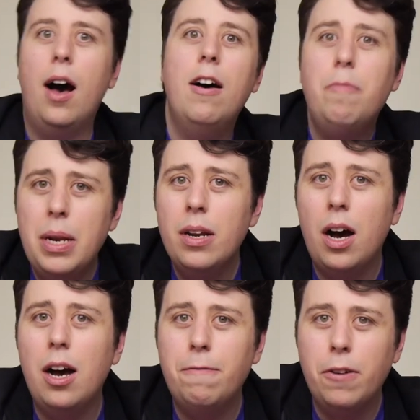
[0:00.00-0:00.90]
I've been an
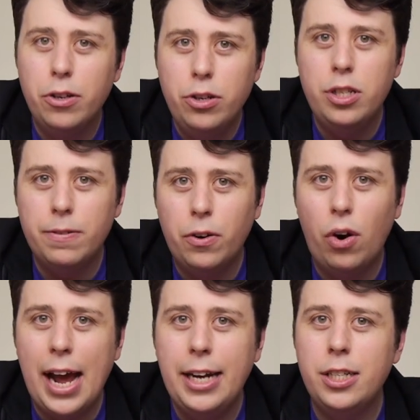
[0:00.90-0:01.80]
iPhone user for
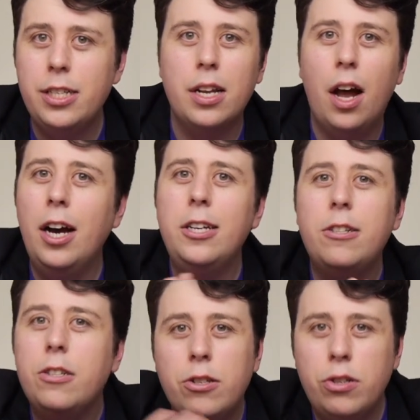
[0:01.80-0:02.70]
ages and I
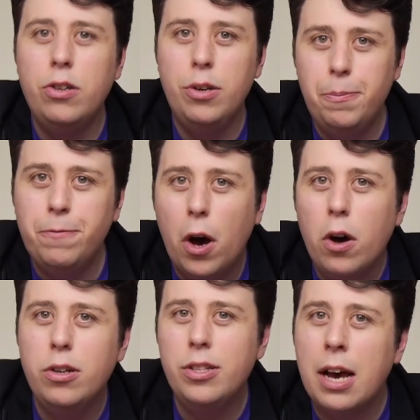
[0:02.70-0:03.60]
just assume
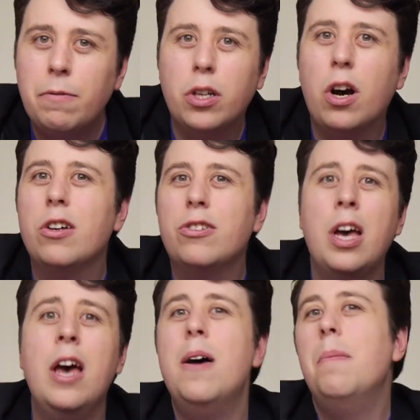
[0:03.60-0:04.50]
phones have to cost
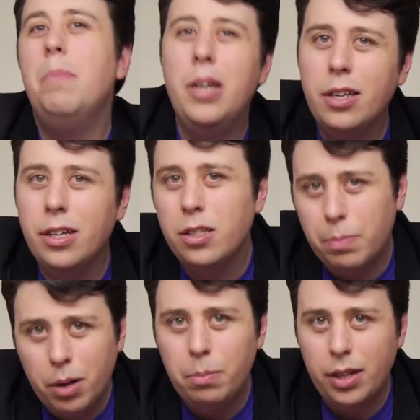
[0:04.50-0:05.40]
millions
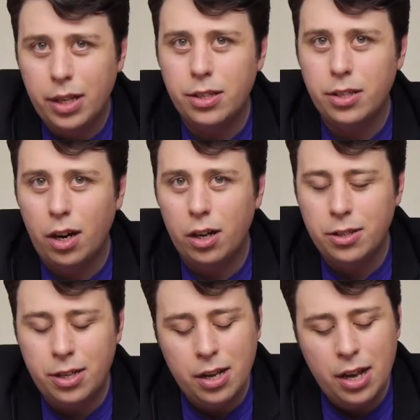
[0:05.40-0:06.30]
upon millions of
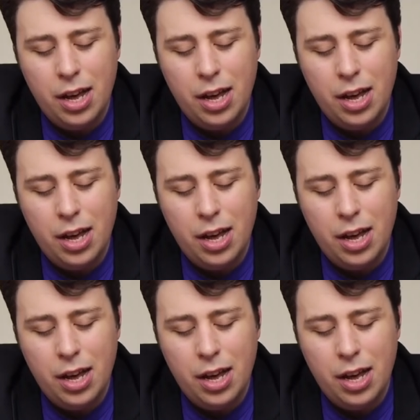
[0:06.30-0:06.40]
dollars.